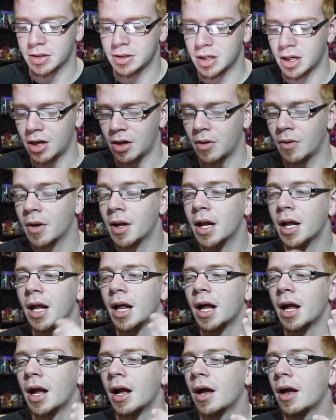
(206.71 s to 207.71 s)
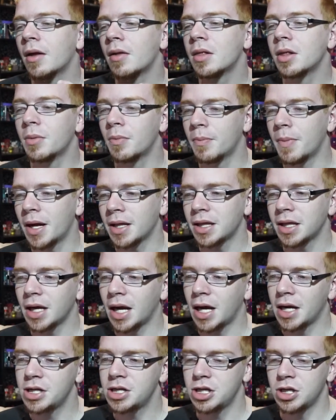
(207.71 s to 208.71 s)
So, the method
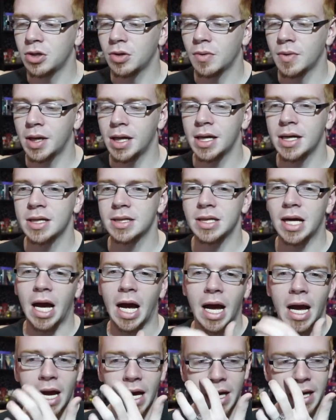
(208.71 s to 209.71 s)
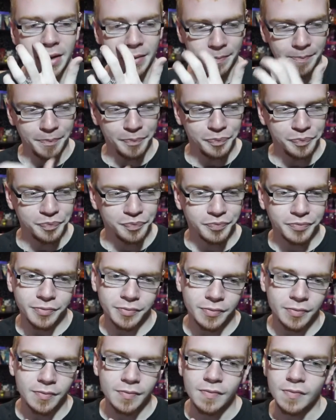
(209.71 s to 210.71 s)
I do is I
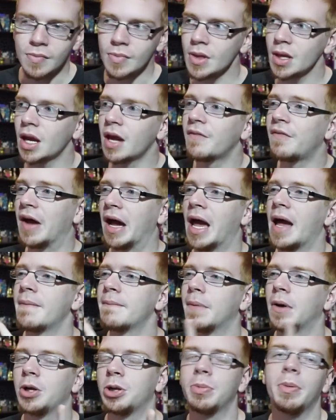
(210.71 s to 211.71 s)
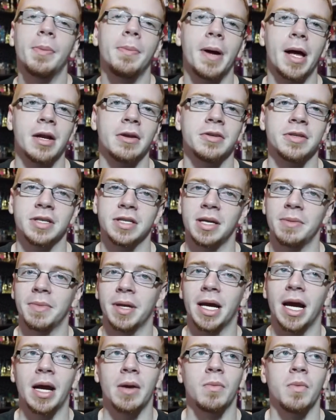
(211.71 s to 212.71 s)
if I have multiple bottles of
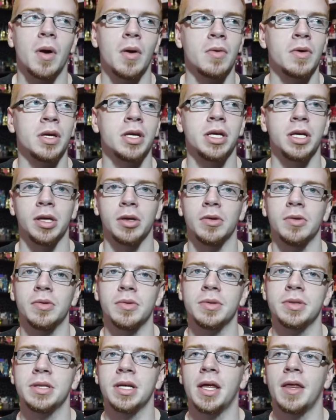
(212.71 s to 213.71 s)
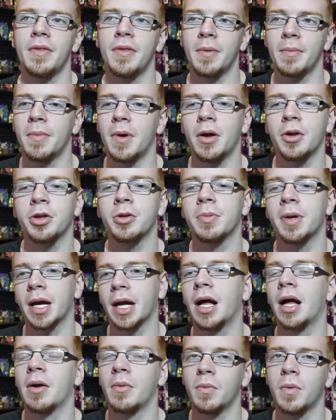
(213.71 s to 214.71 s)
something, I won't use the multiple,
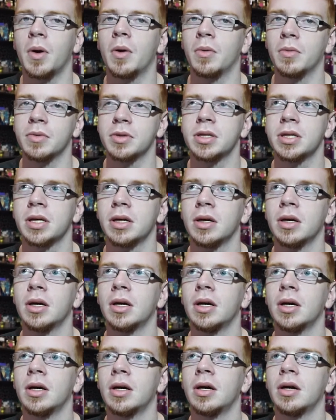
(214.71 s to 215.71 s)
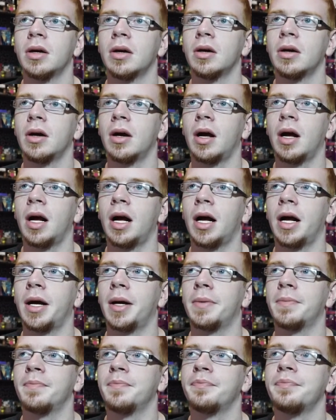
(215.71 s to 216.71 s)
like, I won't,
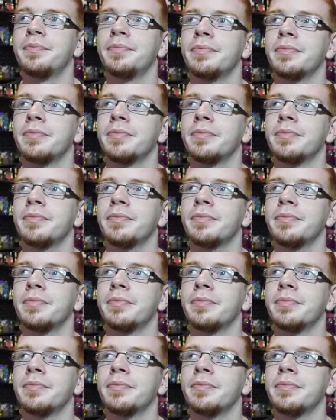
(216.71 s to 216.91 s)
um,